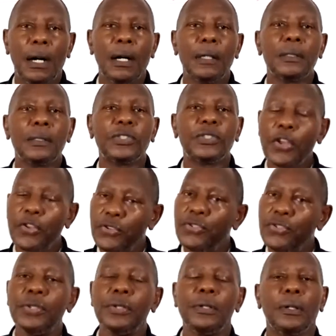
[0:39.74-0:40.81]

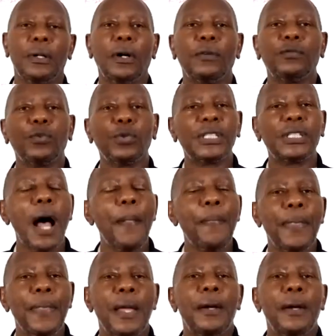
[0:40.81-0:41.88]
stage of
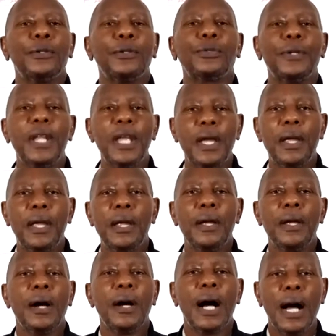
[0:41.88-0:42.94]
water. Today
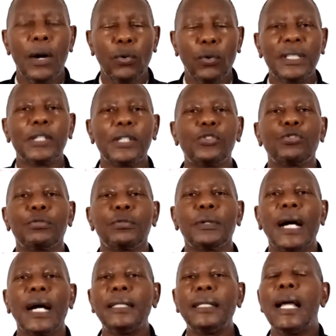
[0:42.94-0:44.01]
I want us to look
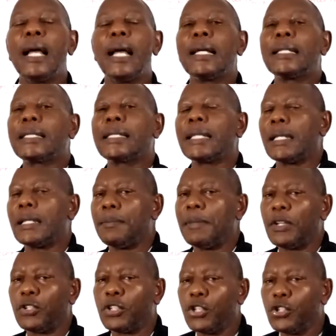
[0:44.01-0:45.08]
at
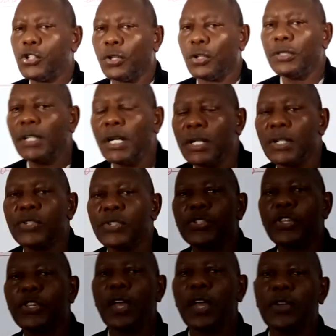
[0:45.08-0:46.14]
sedimentation
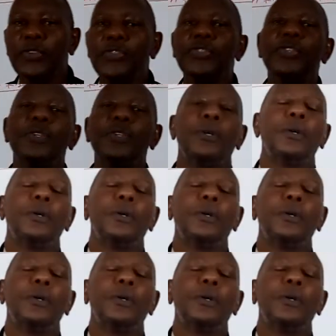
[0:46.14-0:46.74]
stage